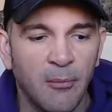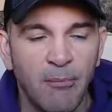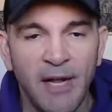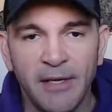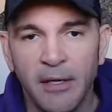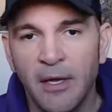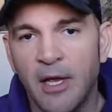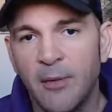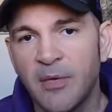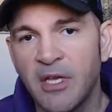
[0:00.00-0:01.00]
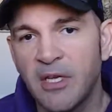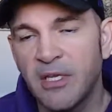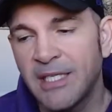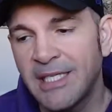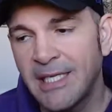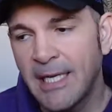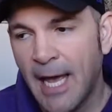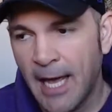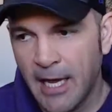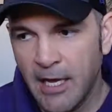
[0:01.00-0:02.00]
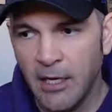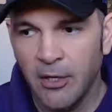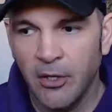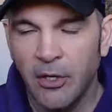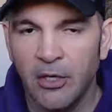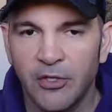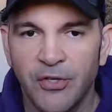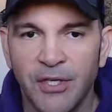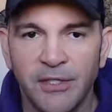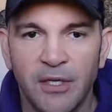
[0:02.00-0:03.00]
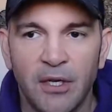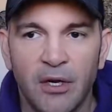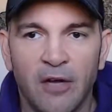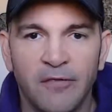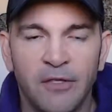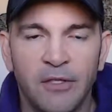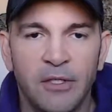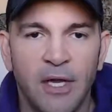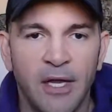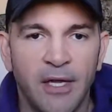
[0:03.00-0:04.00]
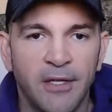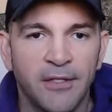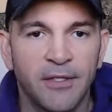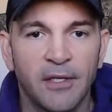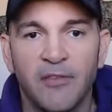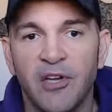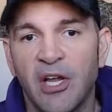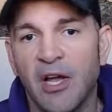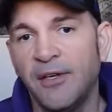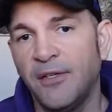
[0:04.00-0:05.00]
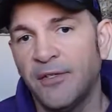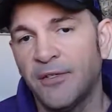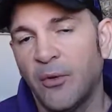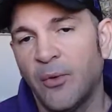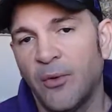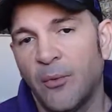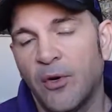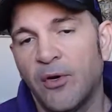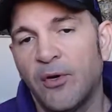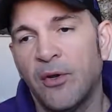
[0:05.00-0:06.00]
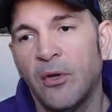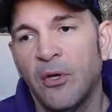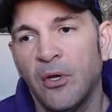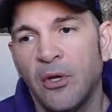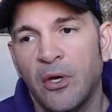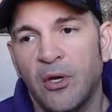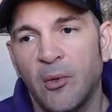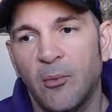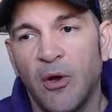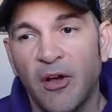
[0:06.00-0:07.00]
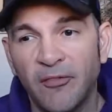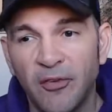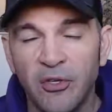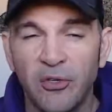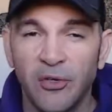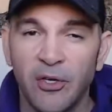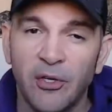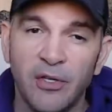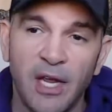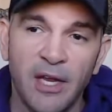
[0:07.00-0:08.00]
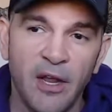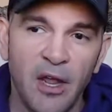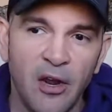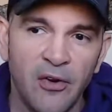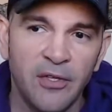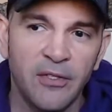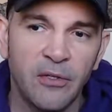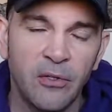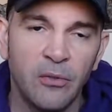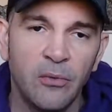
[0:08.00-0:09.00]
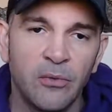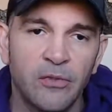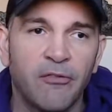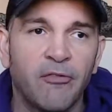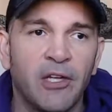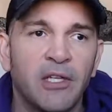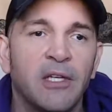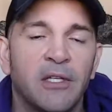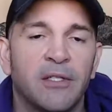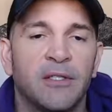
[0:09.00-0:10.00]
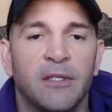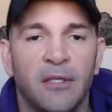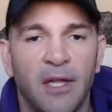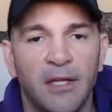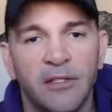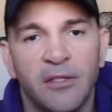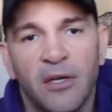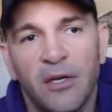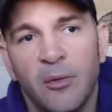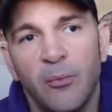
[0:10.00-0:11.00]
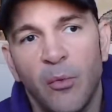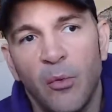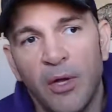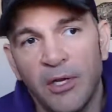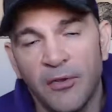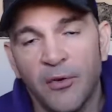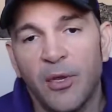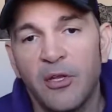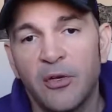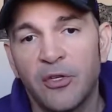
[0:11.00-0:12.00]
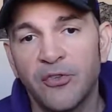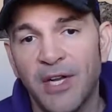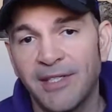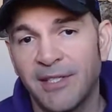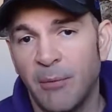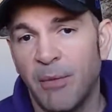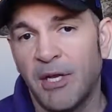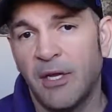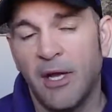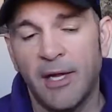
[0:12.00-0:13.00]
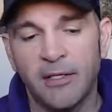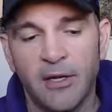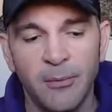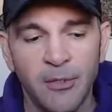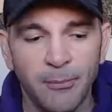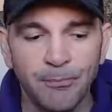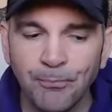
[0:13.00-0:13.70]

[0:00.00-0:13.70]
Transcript: metta, M-E-T-T-A, translated often as loving kindness, all one word. Often you'll hear Dan Harris use friendliness, and that's another way you can translate metta at times.